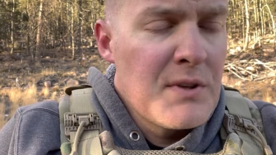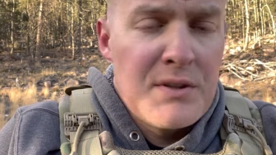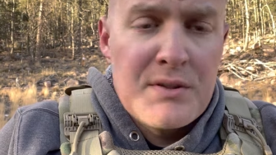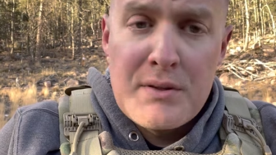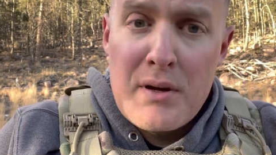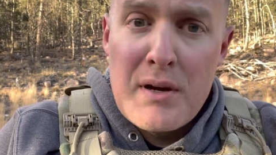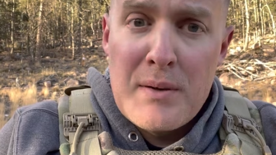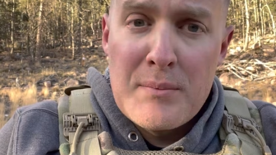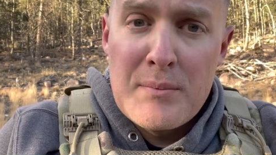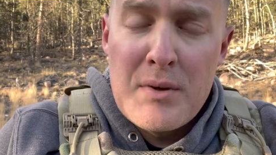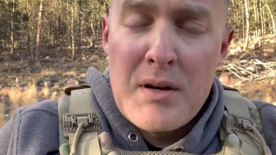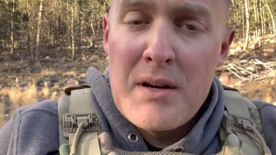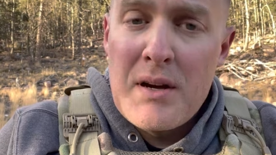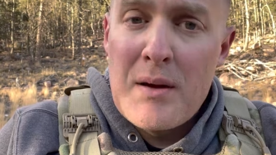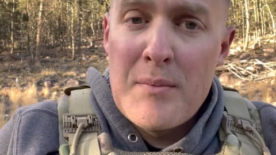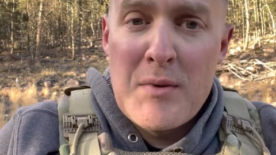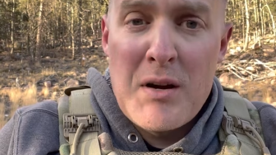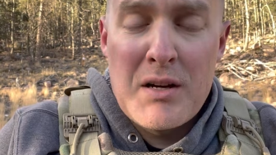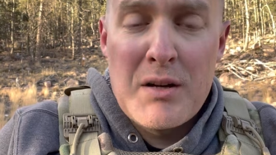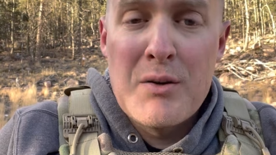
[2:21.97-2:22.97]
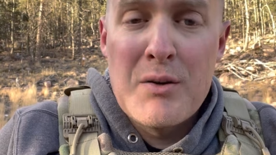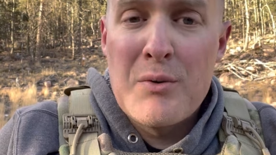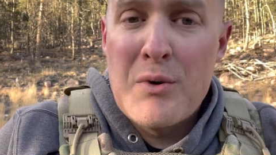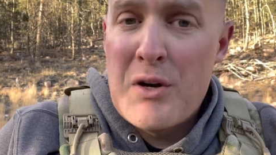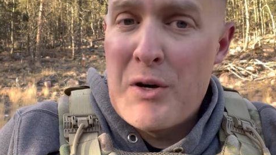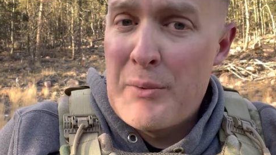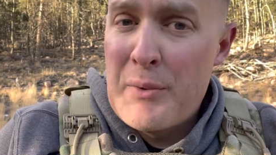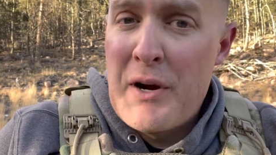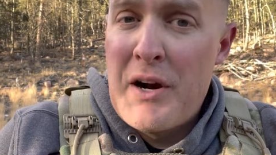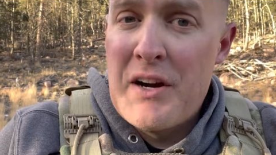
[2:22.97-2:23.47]
I'm not going to want
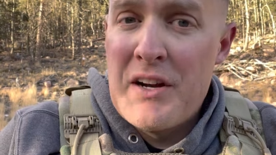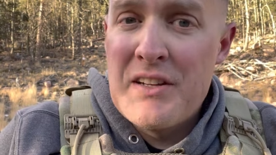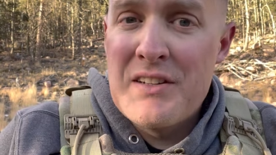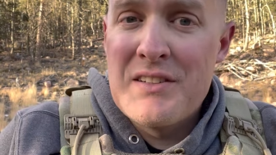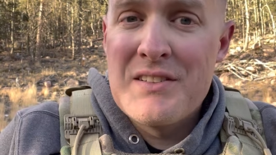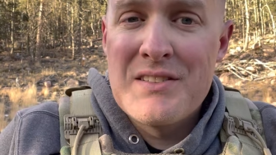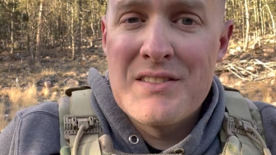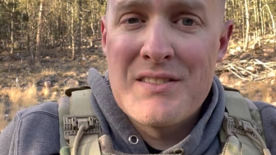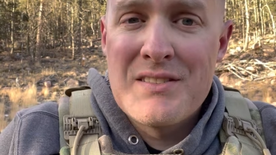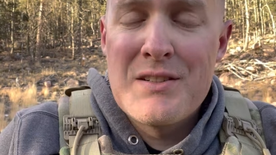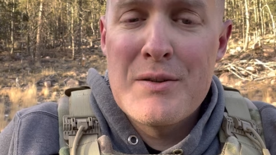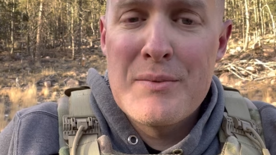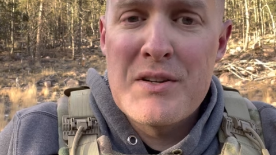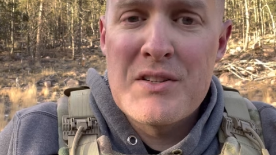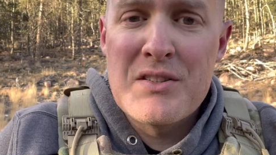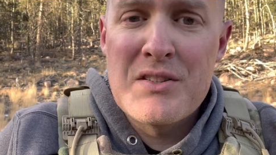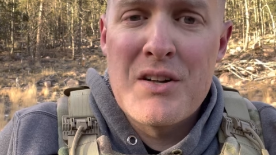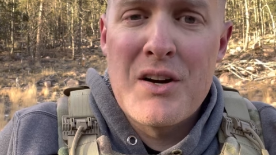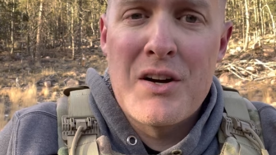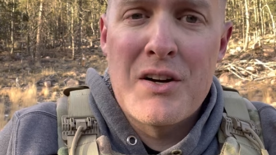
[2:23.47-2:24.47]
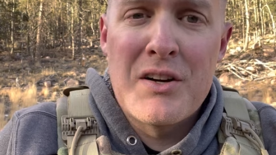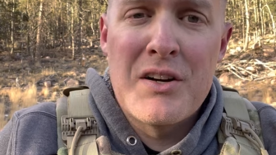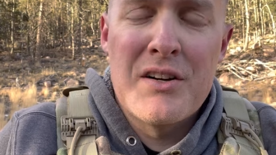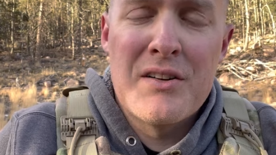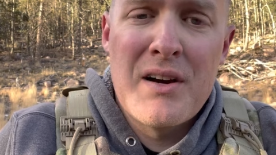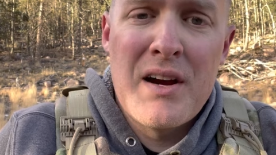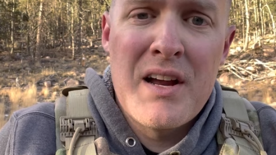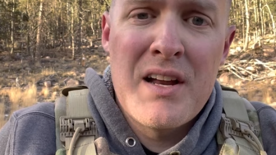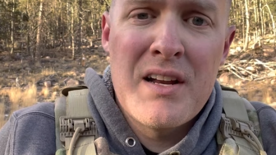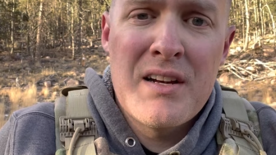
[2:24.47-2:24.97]
to wear it too much longer,
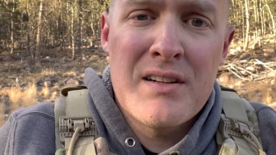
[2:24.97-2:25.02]
right?